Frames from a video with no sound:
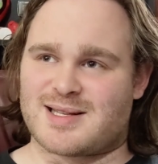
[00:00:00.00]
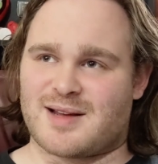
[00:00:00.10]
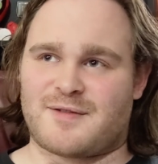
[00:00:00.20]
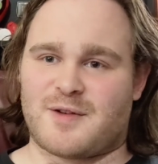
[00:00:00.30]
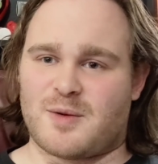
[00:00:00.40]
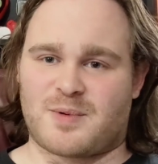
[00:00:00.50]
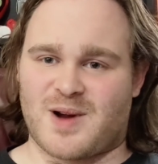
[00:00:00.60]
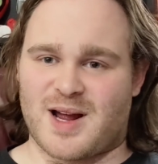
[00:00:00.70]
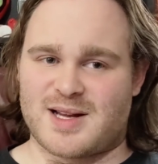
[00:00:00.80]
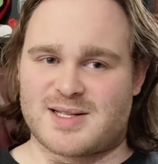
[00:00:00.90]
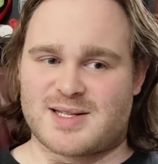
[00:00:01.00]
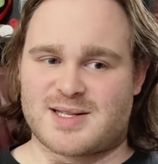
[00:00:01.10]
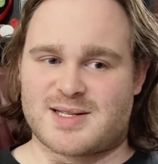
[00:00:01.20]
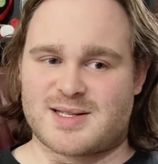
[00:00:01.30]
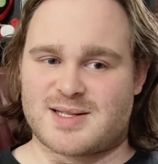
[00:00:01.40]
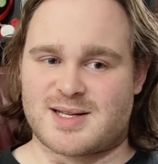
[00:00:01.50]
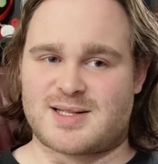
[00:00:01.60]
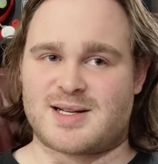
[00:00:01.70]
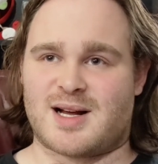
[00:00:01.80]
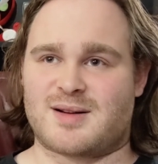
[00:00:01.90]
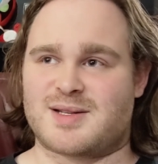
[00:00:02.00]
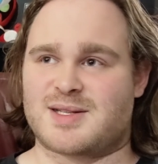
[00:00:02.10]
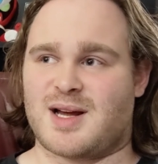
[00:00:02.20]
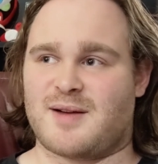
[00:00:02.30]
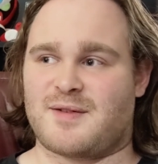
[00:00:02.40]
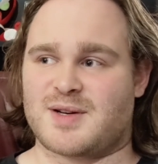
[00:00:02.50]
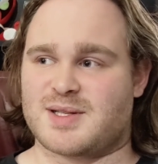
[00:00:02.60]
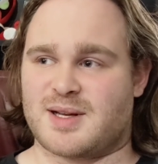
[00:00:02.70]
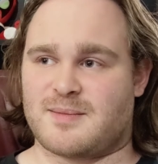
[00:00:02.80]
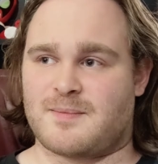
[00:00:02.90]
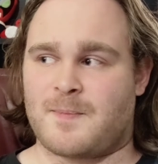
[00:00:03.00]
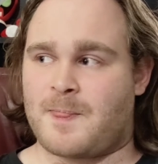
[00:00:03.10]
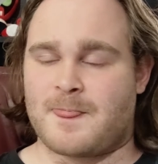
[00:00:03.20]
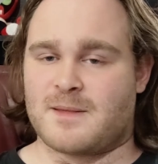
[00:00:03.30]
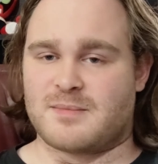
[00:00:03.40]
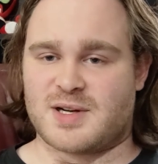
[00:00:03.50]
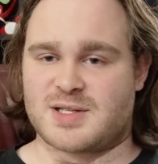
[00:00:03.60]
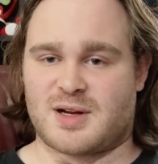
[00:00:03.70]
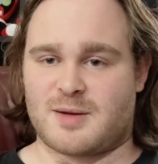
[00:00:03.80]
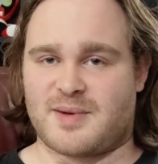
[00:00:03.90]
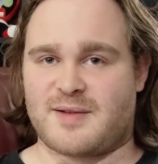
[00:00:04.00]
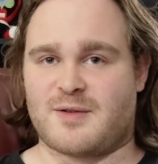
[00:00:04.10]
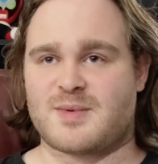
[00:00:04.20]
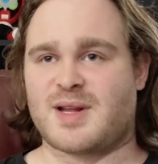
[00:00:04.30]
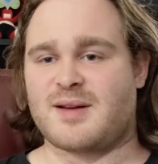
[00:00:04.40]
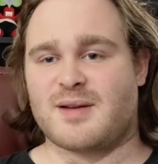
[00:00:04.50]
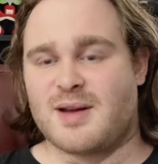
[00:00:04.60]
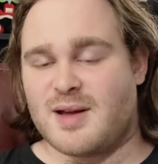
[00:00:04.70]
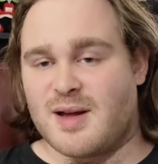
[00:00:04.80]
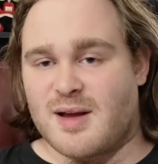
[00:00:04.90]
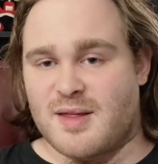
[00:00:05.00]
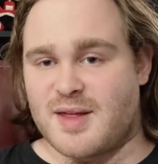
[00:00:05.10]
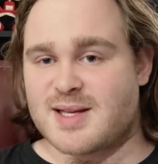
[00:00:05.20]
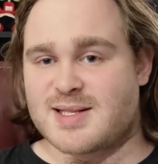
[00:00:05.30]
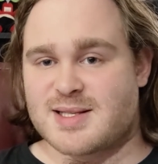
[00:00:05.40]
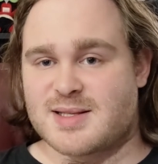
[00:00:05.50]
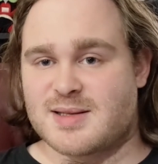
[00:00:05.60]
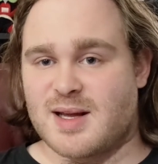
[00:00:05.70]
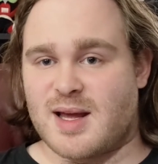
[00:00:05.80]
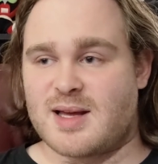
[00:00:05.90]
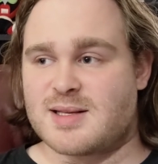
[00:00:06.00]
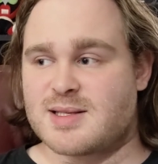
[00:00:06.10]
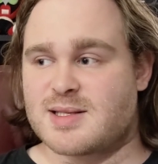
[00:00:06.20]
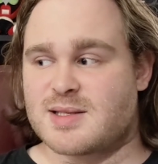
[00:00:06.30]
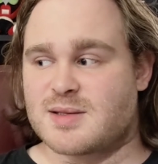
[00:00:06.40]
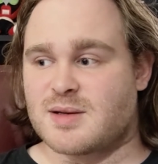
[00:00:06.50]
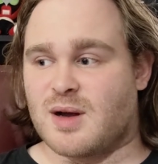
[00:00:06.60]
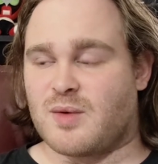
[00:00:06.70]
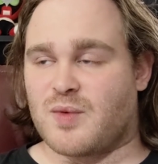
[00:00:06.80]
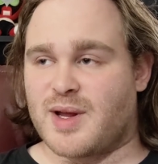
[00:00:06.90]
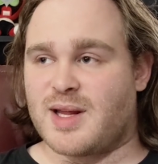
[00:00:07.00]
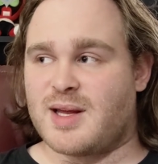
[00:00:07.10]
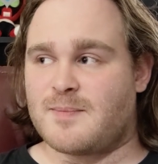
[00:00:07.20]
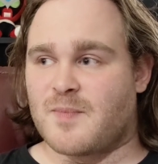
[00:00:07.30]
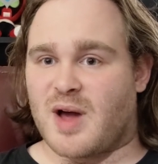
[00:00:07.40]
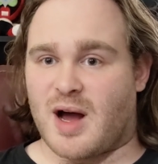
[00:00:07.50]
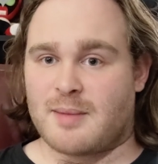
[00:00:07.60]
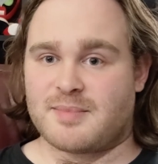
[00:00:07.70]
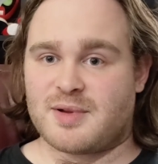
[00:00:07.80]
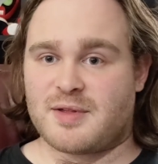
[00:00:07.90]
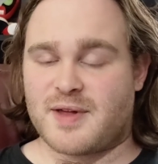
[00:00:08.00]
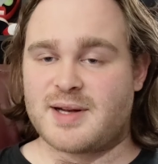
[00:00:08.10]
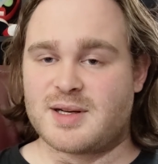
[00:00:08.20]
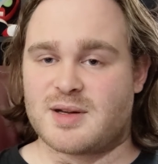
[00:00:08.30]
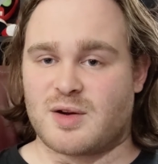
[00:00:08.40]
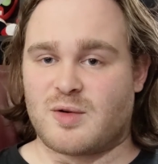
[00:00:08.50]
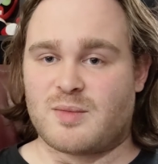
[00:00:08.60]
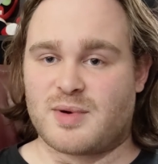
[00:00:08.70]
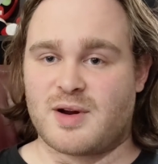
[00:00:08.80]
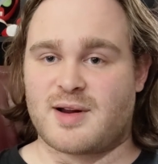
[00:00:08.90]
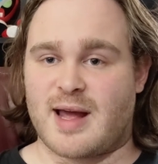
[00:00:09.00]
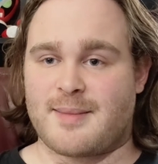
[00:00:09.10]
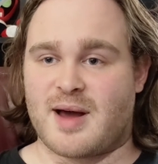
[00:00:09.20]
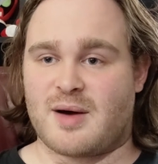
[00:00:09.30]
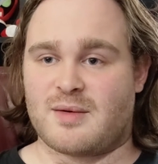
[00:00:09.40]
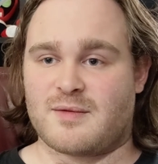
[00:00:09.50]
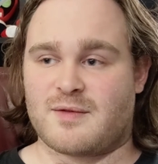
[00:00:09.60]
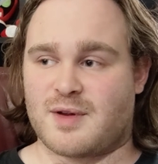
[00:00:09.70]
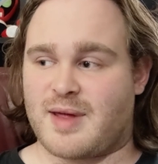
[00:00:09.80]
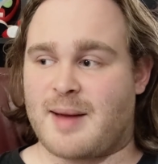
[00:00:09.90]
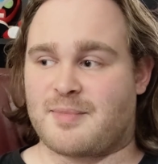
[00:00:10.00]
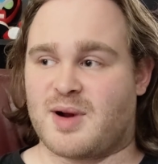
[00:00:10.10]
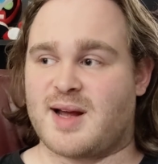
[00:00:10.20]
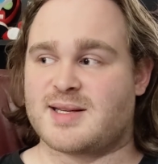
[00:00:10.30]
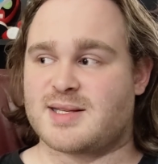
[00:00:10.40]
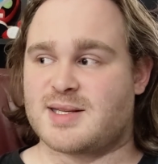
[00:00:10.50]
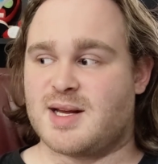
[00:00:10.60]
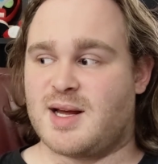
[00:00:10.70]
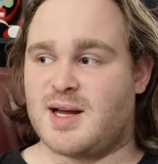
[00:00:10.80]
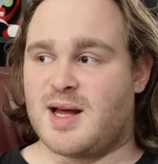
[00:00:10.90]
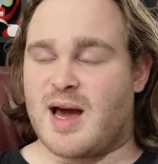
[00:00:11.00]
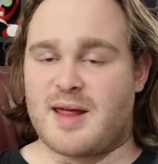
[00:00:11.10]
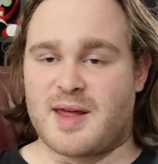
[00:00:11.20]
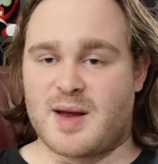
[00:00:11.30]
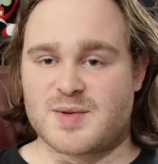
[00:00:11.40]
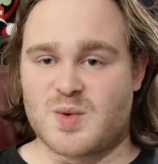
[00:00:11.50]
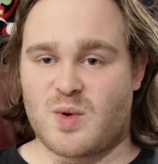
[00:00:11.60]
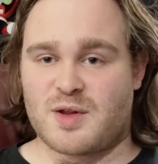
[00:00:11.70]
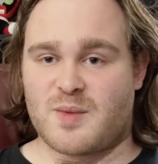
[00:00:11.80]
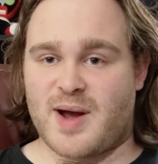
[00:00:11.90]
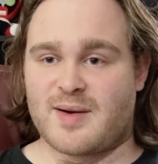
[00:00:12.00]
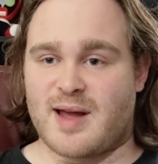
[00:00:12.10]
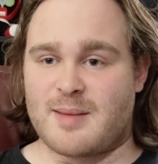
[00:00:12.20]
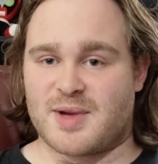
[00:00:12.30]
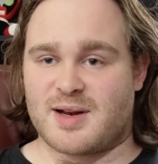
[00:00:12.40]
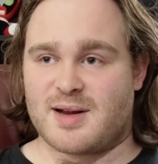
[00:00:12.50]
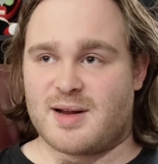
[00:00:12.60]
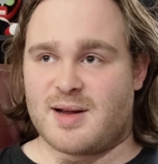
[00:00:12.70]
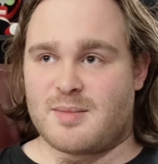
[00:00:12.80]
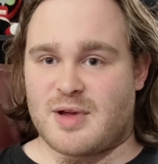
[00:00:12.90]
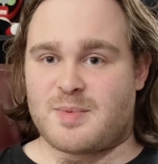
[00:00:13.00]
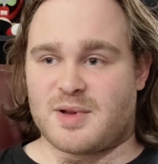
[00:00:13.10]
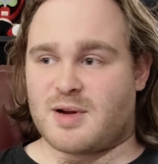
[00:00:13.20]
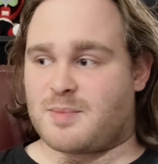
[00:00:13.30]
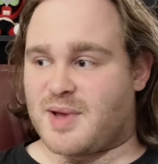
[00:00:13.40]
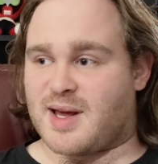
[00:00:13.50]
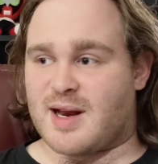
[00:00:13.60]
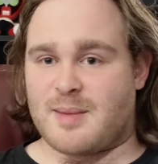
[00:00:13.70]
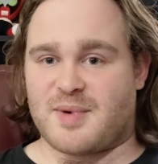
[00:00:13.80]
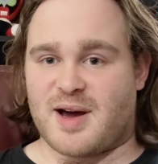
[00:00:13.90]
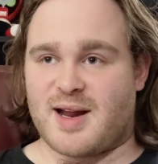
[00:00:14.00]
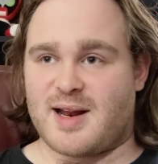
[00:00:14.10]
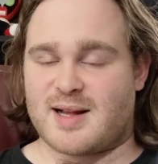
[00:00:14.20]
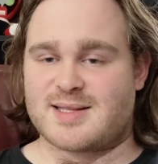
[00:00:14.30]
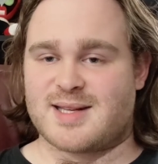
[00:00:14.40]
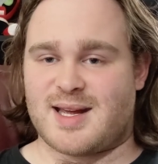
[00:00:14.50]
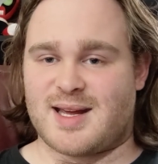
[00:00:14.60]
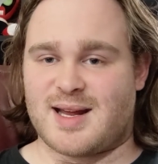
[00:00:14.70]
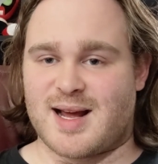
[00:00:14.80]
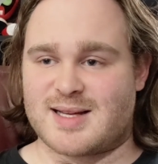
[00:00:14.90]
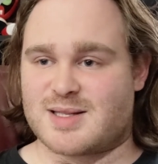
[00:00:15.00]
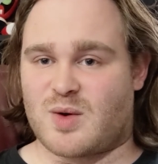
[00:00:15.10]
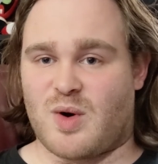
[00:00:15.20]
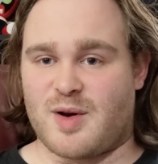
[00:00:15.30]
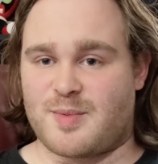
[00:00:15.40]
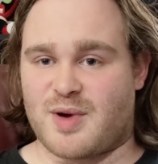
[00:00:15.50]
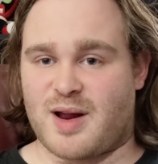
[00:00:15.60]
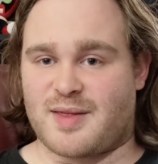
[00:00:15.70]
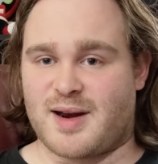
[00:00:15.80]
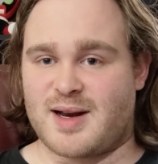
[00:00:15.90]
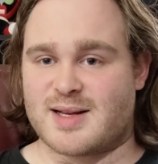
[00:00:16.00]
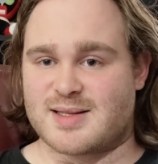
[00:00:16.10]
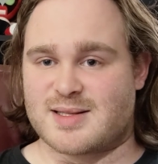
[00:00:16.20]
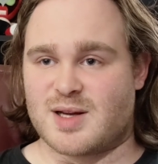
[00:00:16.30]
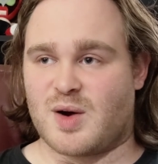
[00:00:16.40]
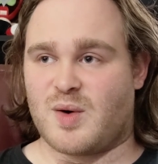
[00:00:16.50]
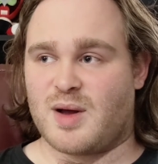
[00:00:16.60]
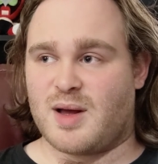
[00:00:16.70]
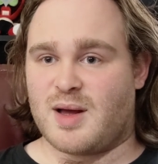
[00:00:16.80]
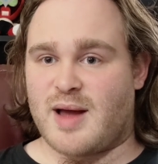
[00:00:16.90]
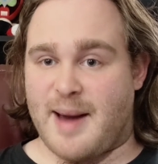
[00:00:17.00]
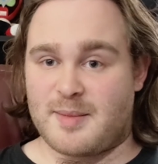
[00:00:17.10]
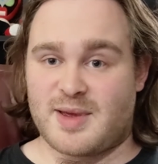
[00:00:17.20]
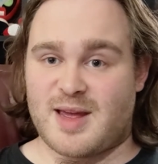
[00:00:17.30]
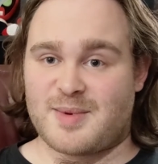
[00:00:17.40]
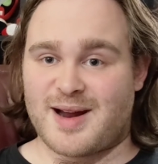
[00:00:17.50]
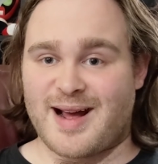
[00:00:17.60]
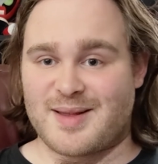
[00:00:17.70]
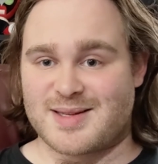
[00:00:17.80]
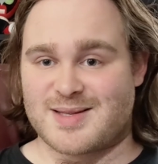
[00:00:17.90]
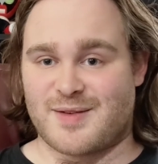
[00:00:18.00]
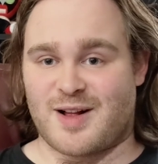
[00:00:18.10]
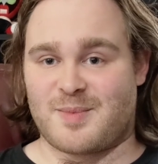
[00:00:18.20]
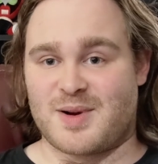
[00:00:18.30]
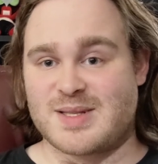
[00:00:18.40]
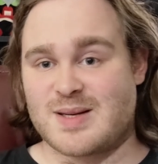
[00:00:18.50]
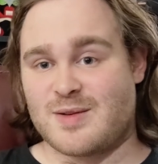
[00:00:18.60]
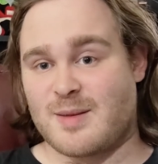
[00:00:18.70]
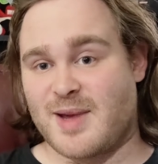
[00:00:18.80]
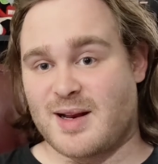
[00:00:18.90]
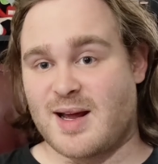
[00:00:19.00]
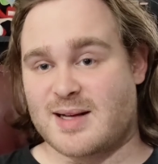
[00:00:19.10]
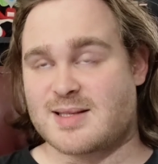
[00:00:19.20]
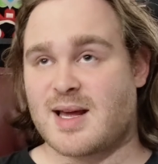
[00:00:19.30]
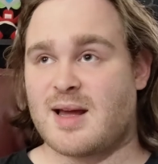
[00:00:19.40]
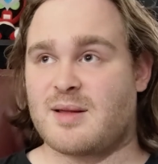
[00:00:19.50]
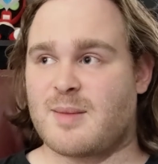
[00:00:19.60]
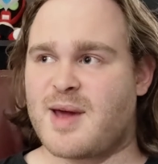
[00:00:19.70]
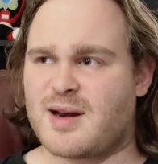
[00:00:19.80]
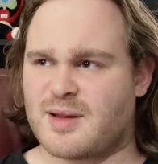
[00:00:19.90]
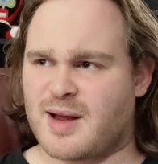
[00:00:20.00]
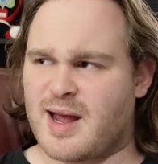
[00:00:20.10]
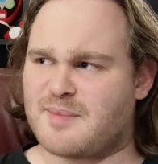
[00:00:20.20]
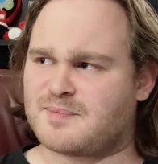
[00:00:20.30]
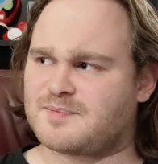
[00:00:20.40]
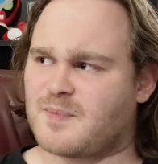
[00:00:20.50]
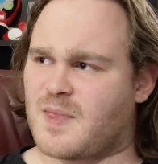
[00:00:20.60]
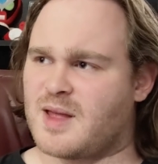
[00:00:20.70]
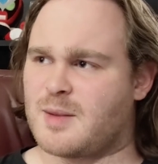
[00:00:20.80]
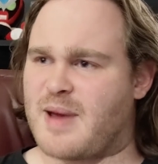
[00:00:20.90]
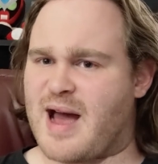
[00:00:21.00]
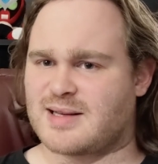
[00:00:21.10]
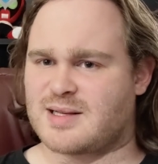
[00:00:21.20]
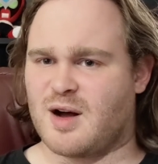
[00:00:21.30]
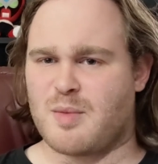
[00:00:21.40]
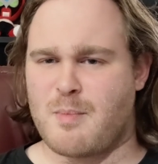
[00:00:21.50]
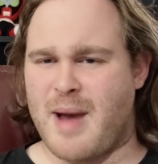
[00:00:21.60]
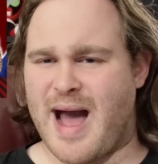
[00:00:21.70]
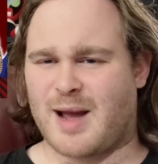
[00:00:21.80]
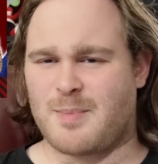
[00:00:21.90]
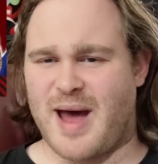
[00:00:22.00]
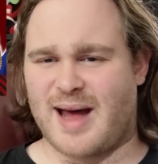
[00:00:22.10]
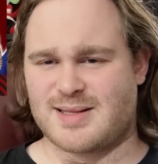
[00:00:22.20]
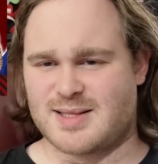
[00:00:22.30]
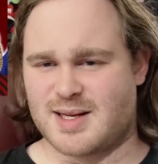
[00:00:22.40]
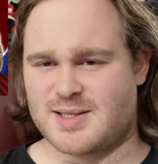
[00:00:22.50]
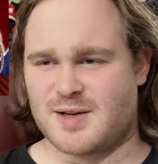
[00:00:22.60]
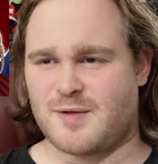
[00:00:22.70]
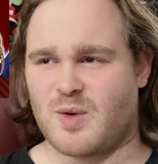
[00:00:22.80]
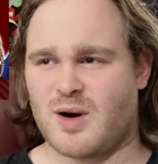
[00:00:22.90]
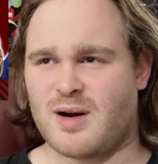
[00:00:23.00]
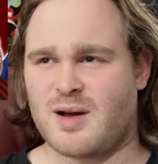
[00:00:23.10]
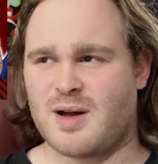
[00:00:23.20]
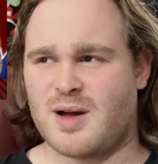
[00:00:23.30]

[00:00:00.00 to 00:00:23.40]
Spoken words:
like full price, $60 stuff, or just like much longer platform, like this is a really humble thing to do. Put your game out for that price. I think it was a worthwhile gambit. People are picking up on it and seeing it as the quality product that it is. So I'm going to be keeping an eye on this developer and see what they make next. They made another game in the past called MacBat 64,